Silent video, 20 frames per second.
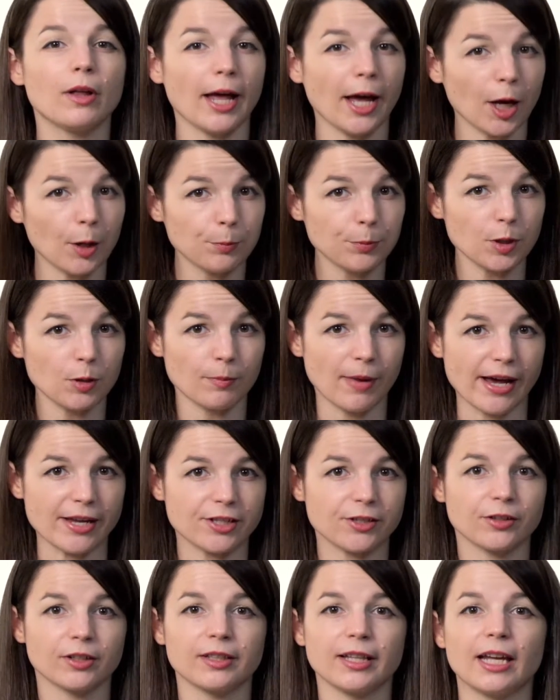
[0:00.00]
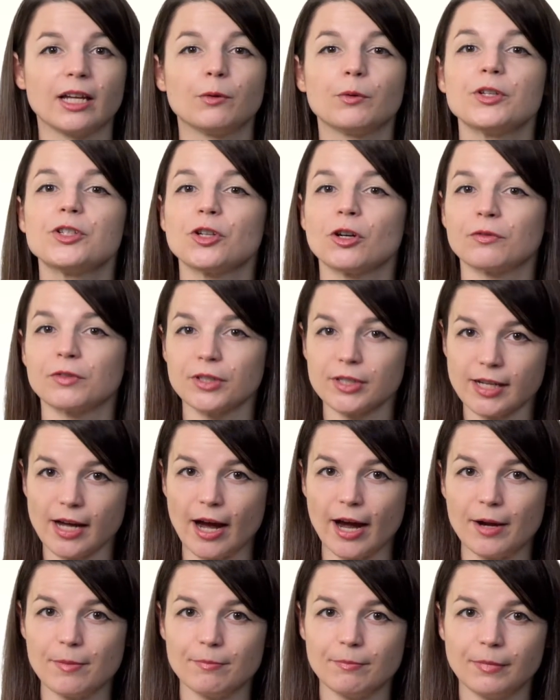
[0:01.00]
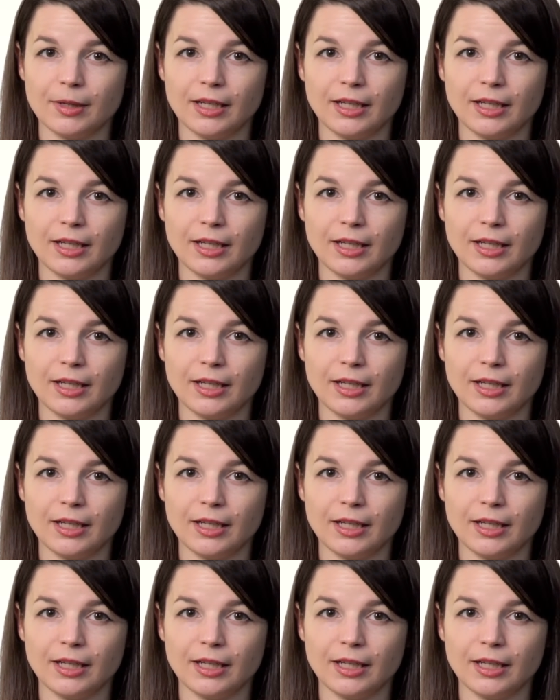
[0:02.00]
help you master a language over time.